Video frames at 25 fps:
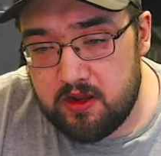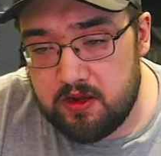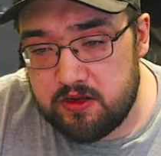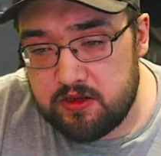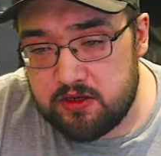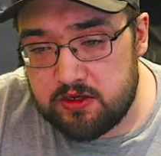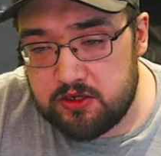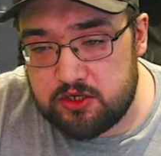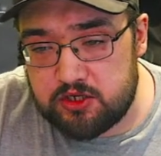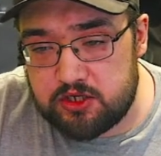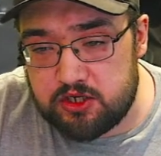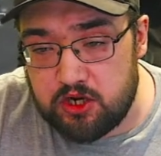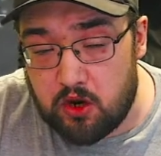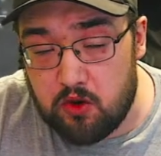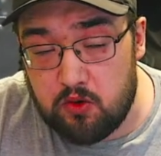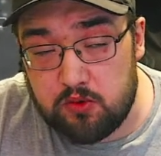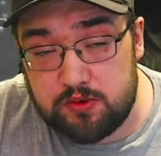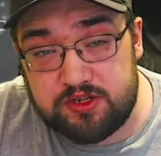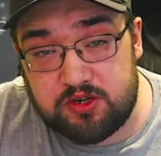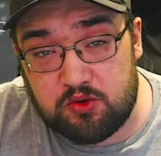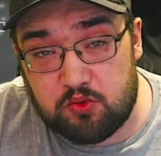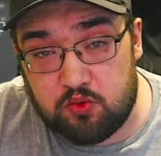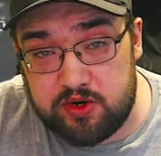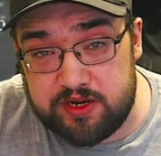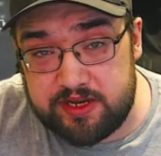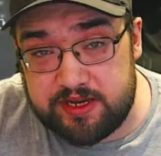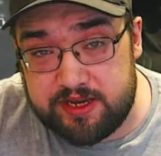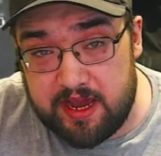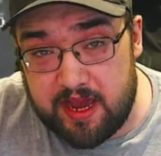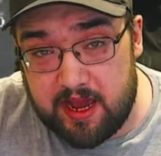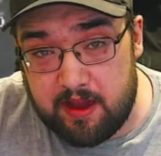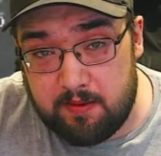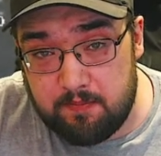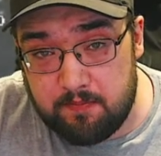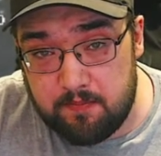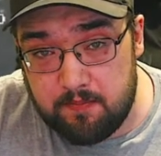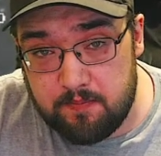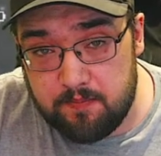So, to recap,
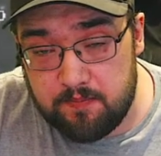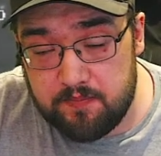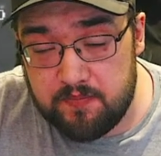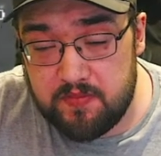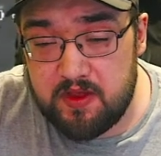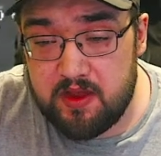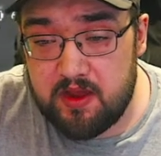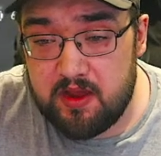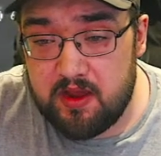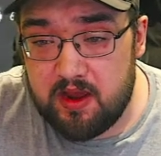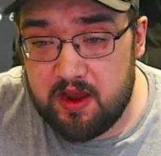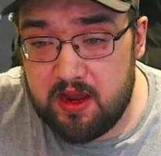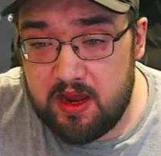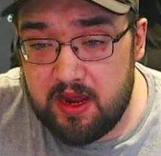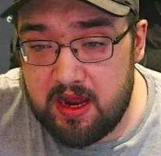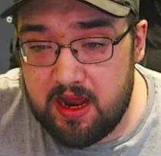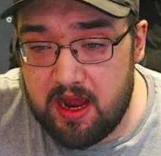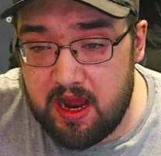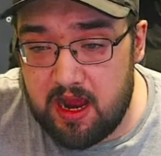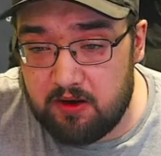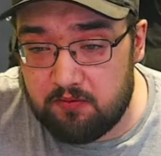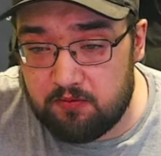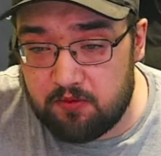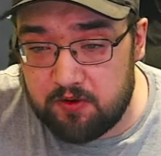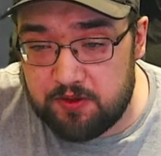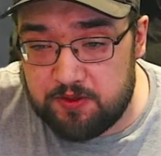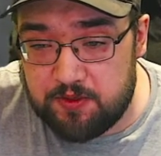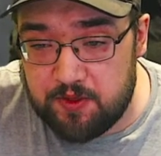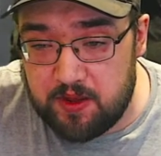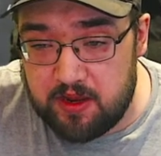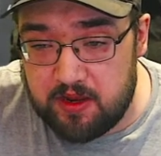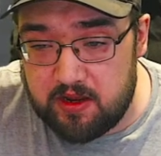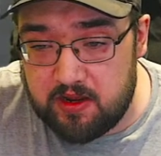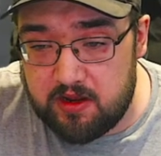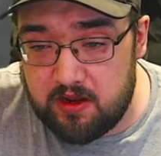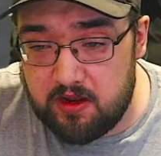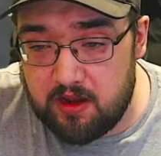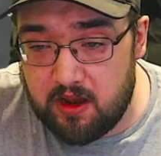
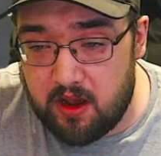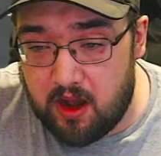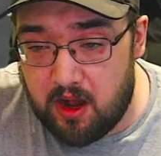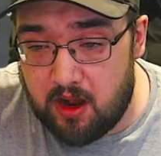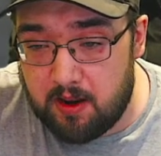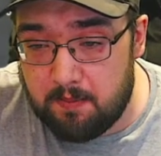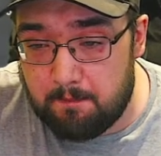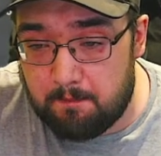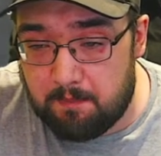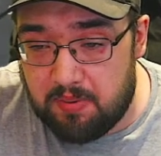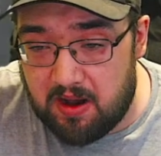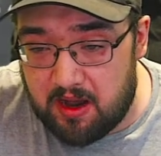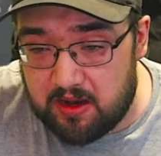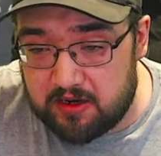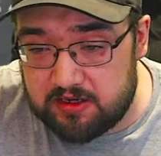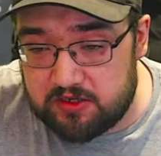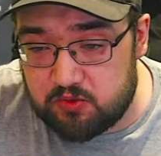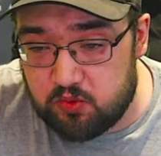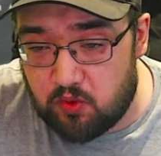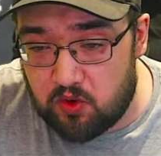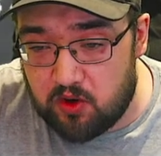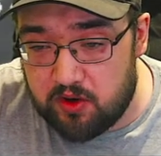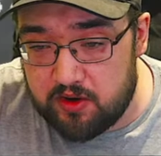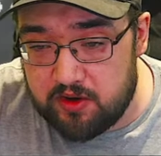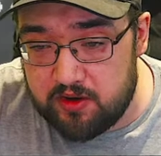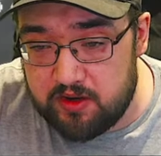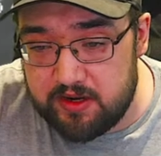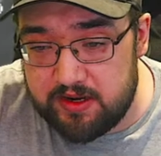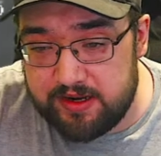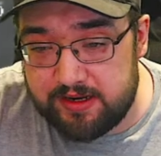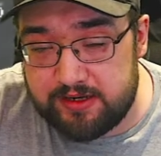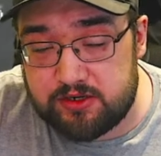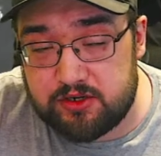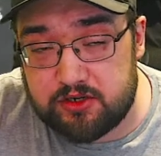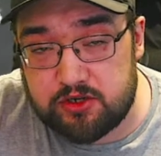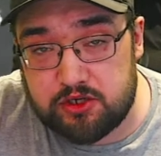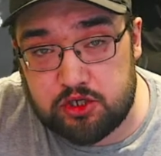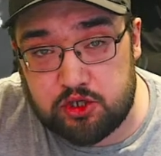everything on box 1 is
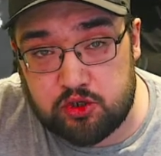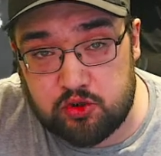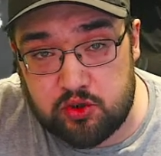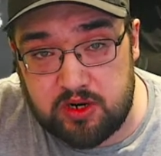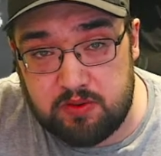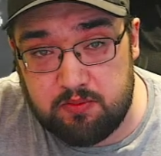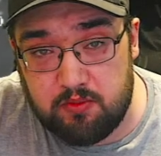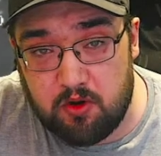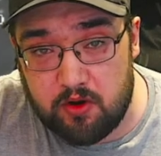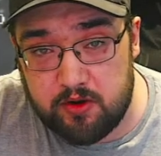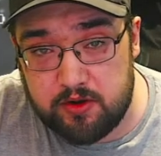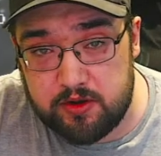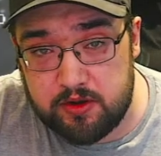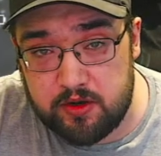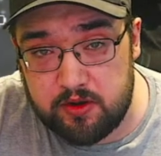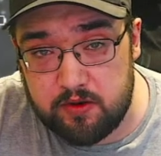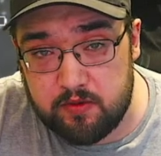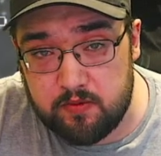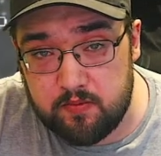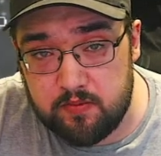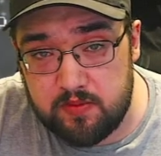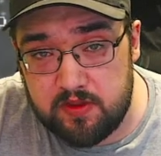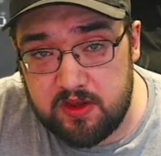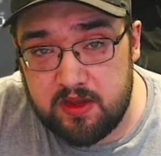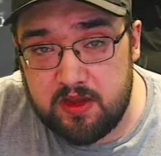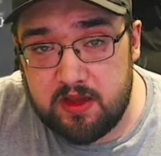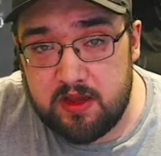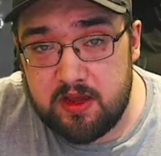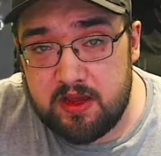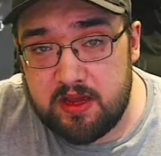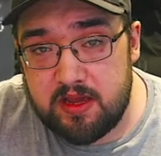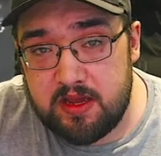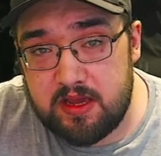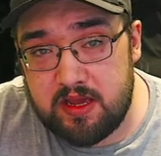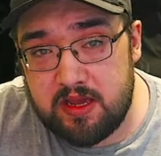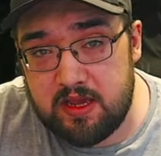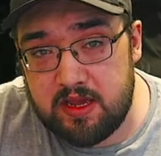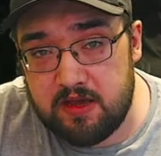your stream audio.
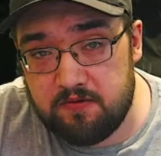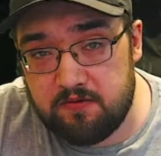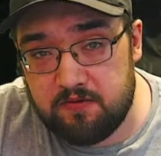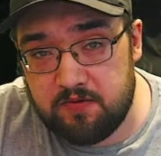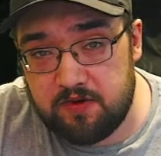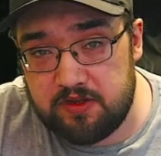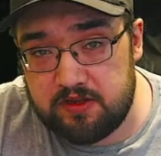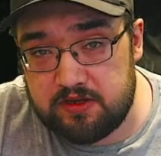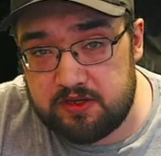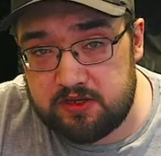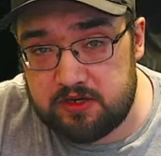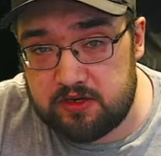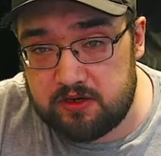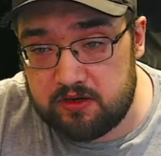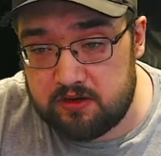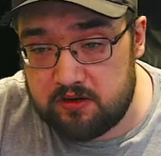If it's